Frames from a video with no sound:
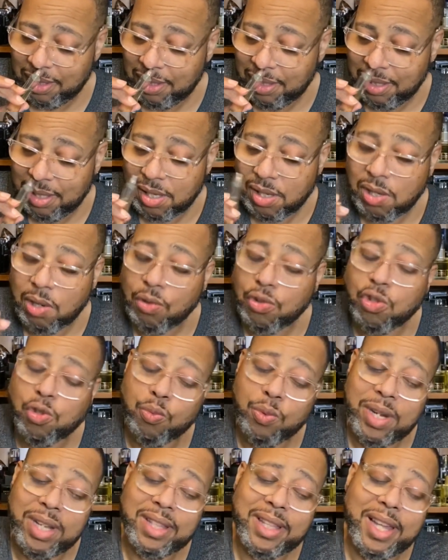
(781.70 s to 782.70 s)
So
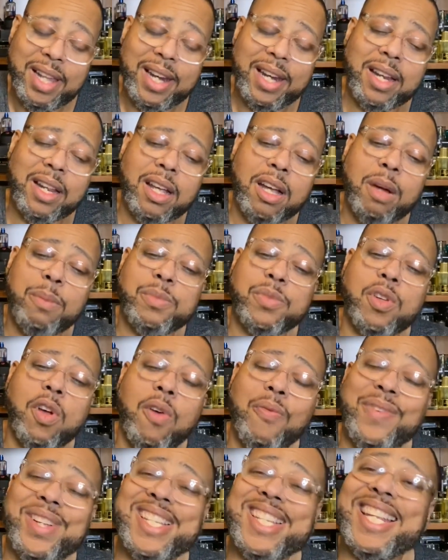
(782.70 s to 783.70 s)
sweet that it comes
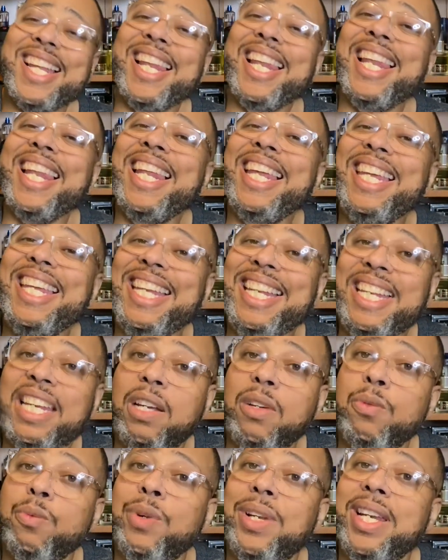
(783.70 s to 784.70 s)
off as clean
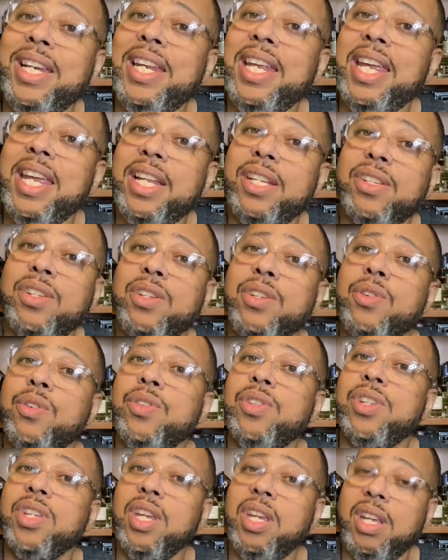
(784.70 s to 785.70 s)
when it hits your
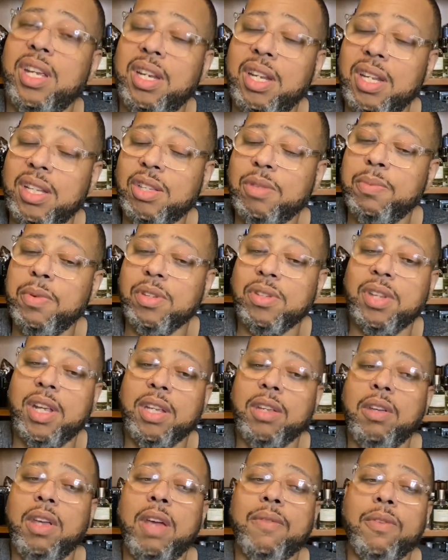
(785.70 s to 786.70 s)
skin. It smells
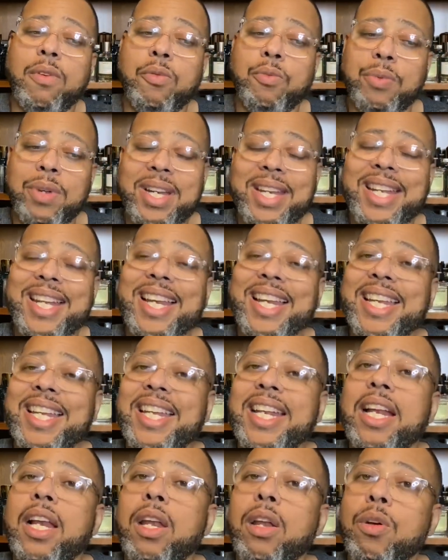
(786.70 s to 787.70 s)
like you have on really
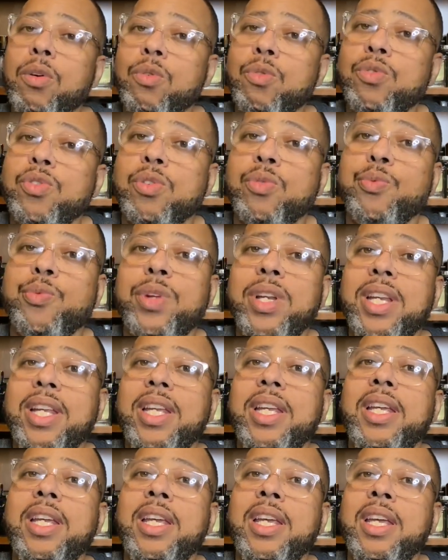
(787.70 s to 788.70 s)
clean clothes, really,
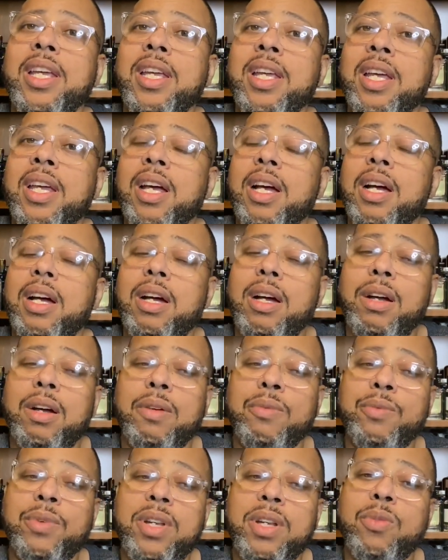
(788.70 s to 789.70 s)

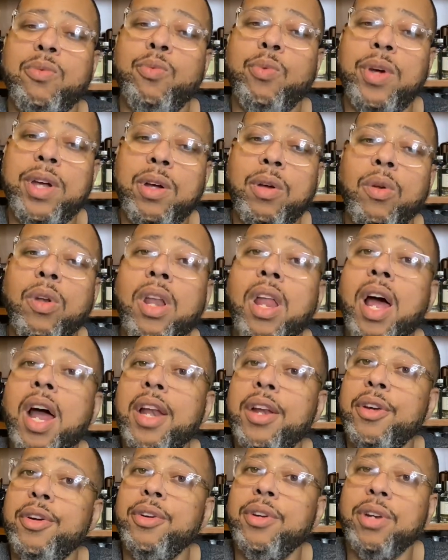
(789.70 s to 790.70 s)
really well
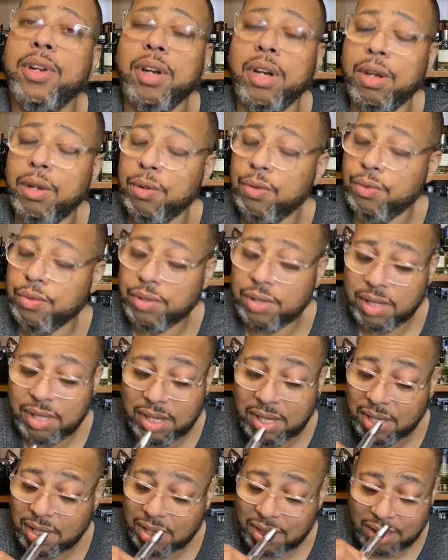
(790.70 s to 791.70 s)
laundered clothes.
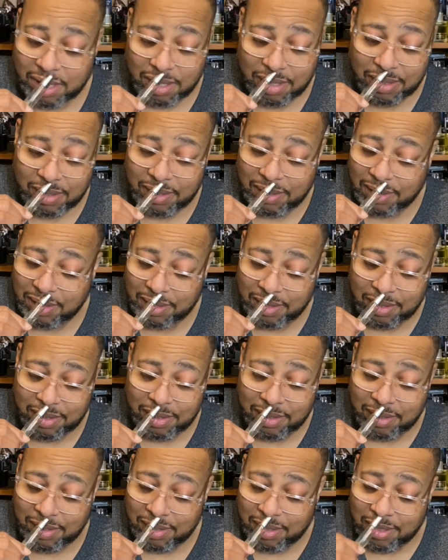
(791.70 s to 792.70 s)

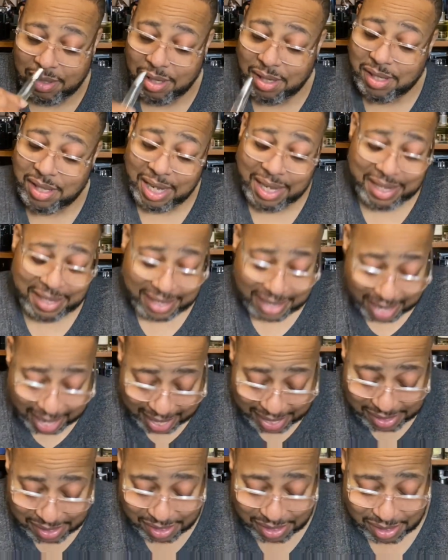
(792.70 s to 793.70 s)
Just a
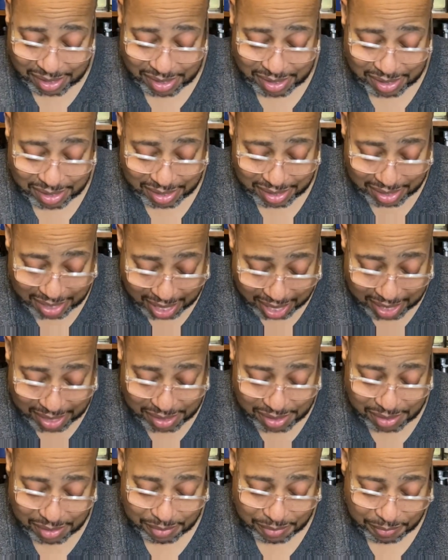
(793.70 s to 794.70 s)
nice,
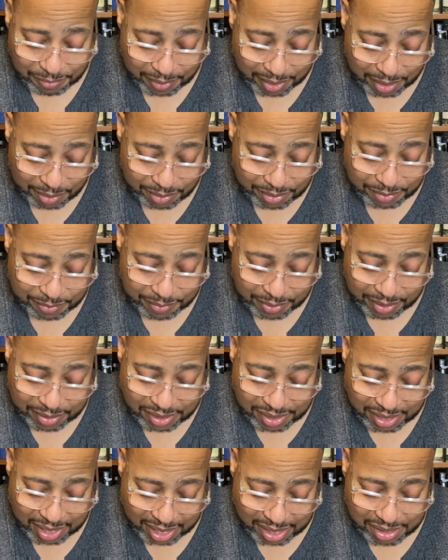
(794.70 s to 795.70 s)
nice fragrance. Very
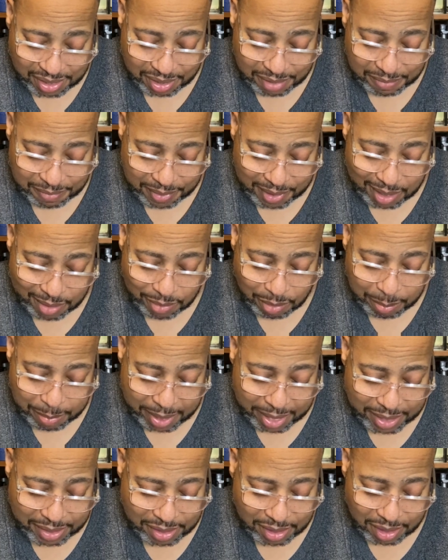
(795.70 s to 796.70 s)
sexy, very
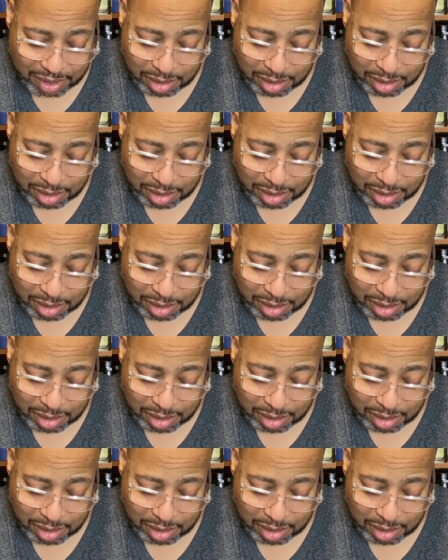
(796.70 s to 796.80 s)
romantic.